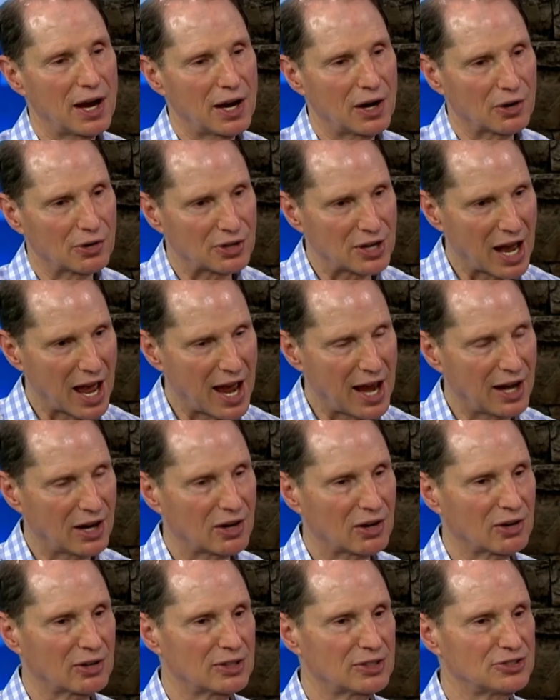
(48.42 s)
air
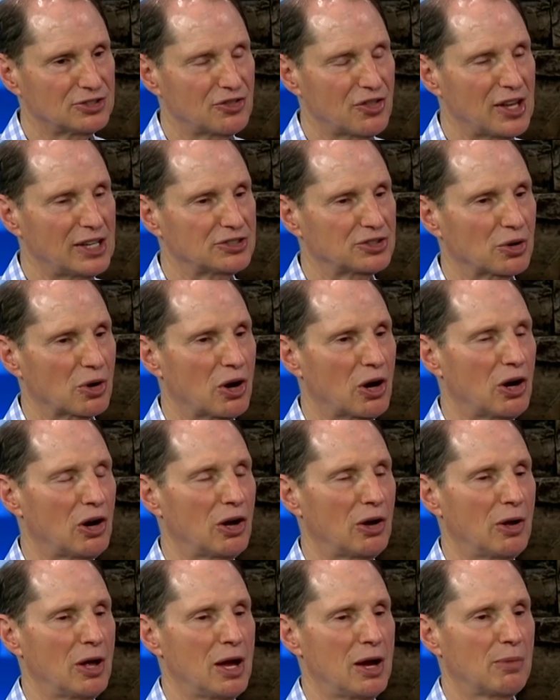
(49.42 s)
tankers. These are
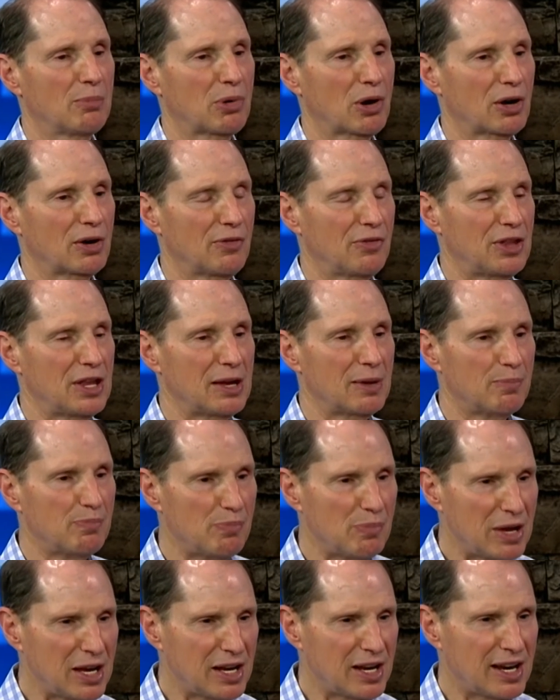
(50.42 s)
all part of the
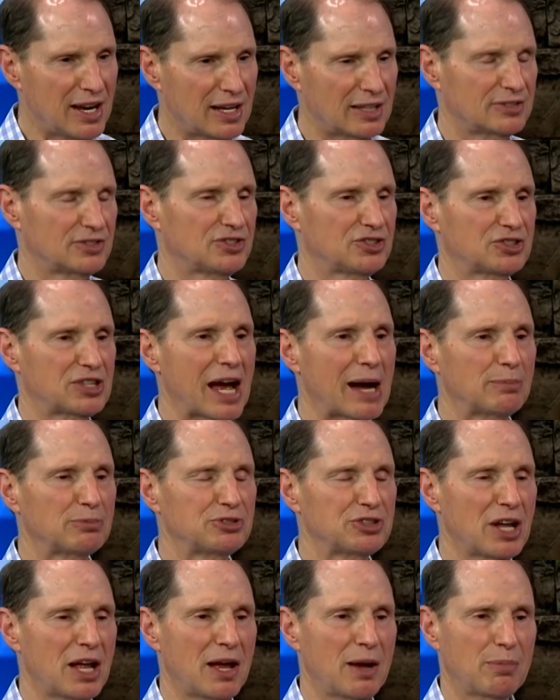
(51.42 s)
immediate
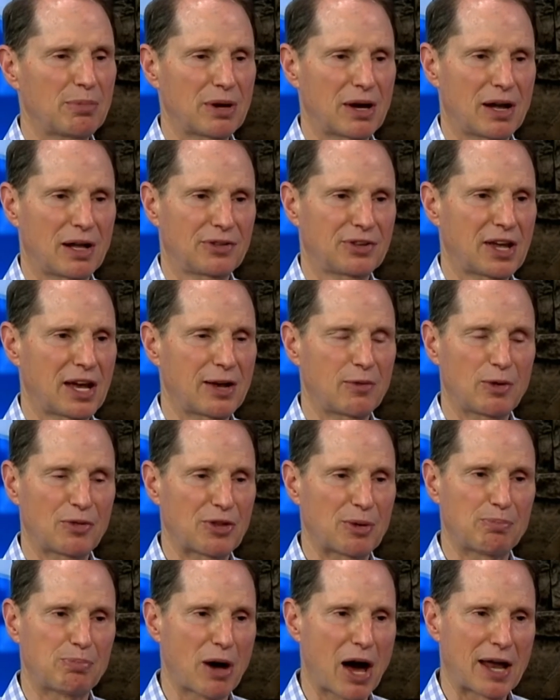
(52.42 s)
steps. But I'll tell you
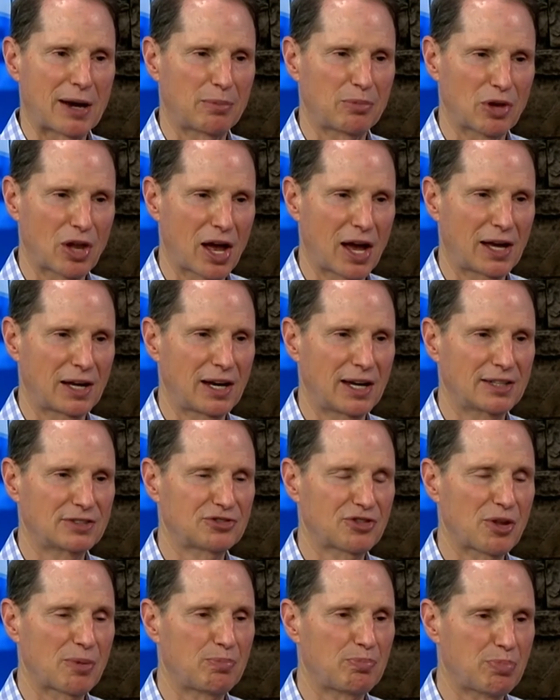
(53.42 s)
what the bottom line
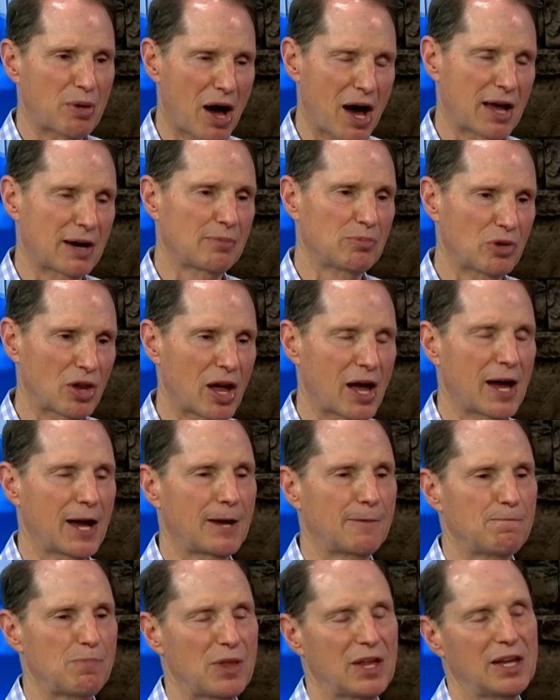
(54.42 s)
is. The bottom
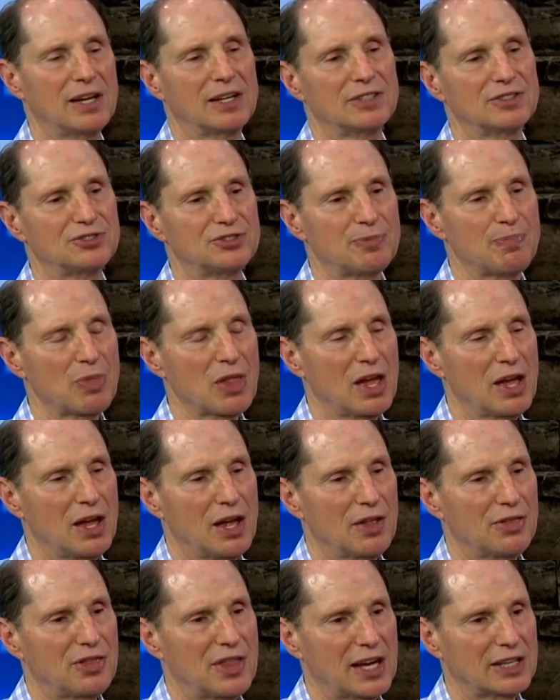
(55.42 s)
line is
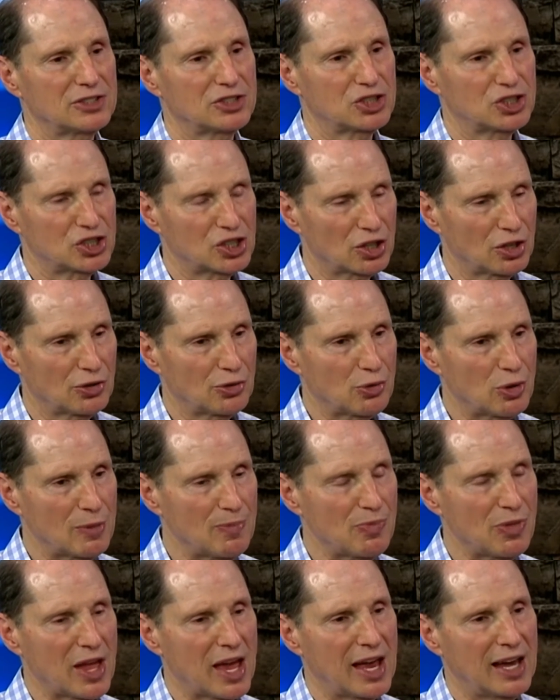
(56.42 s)
that
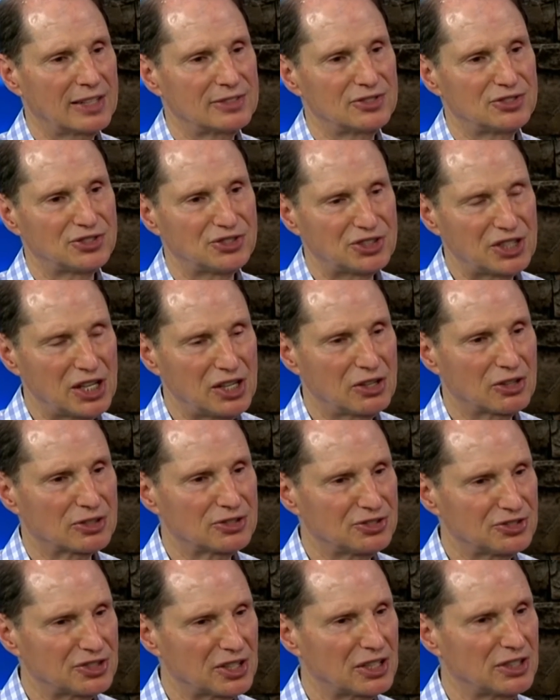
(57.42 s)
children and
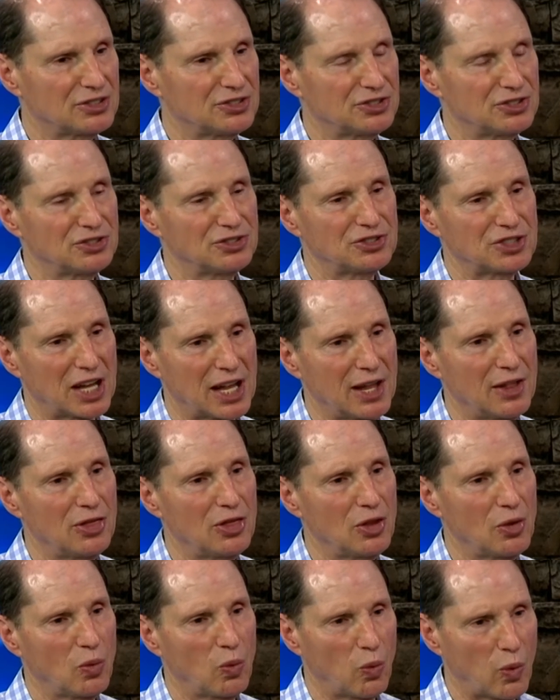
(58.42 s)
senior citizens
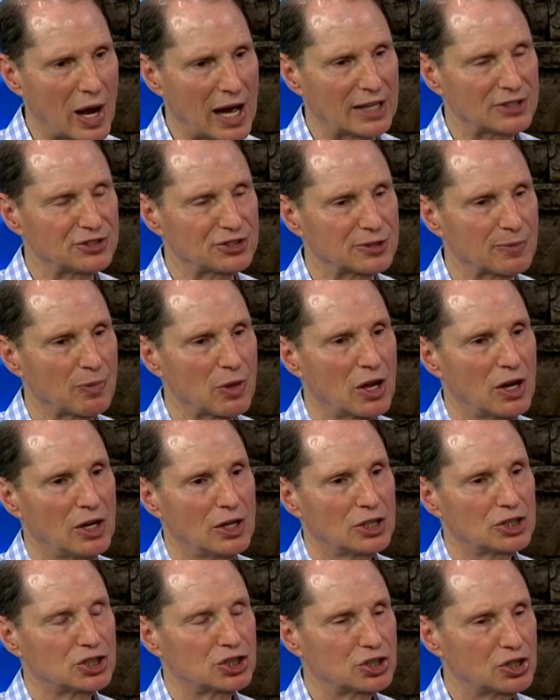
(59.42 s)
in the West
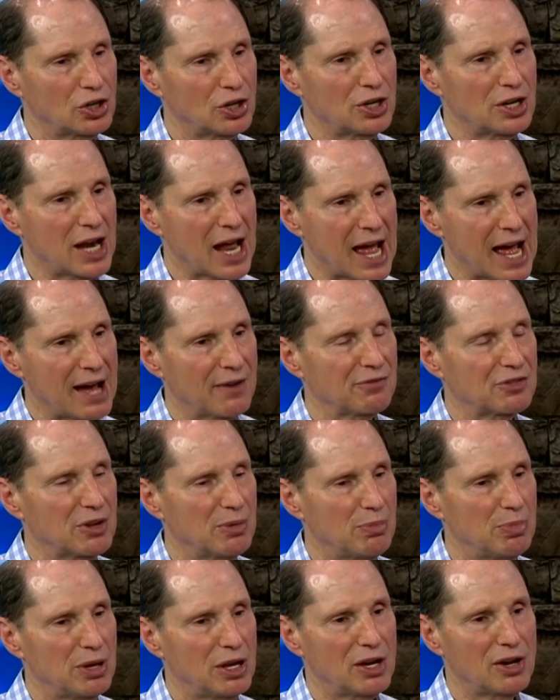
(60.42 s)
shouldn't have
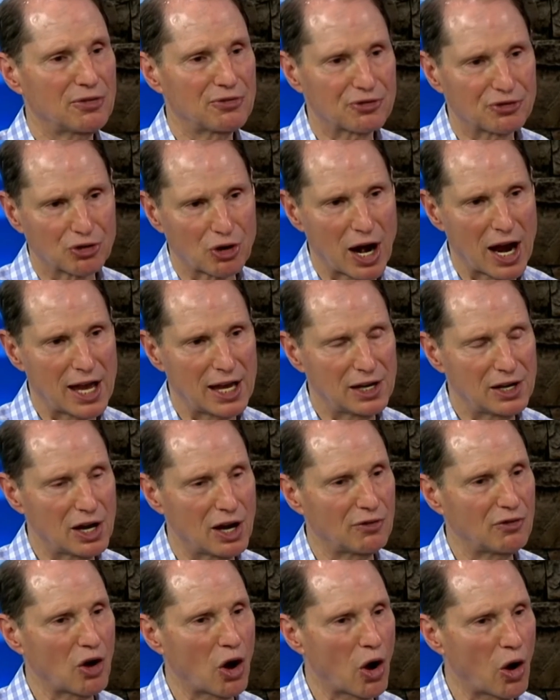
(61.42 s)
to be afraid
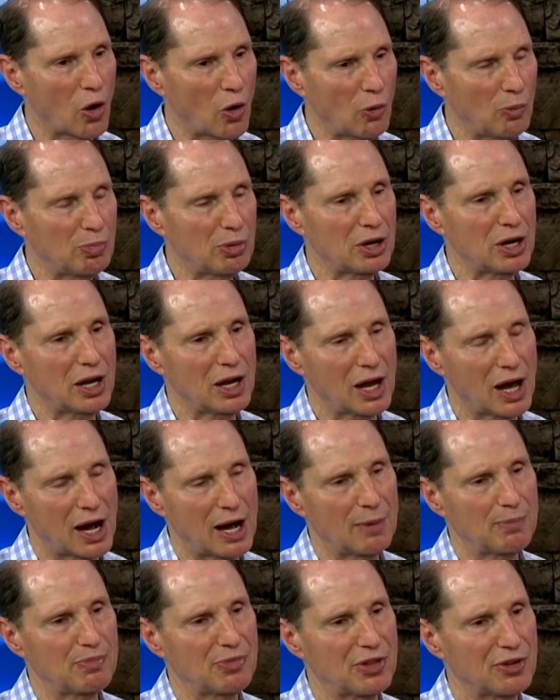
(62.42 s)
of opening
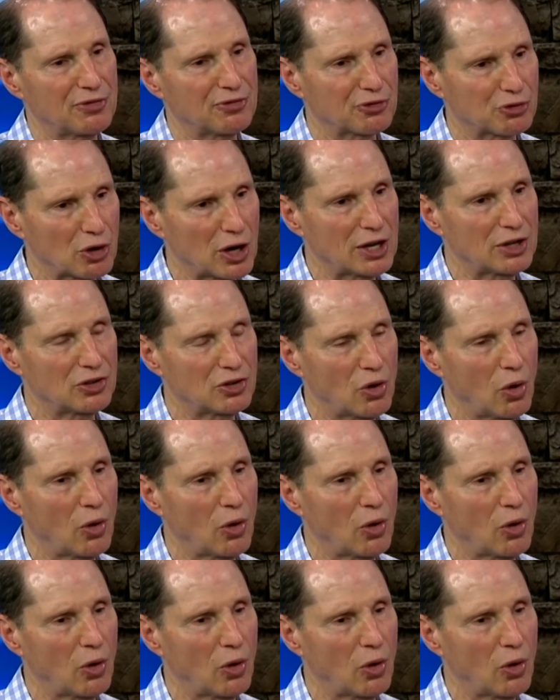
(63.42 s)
up the front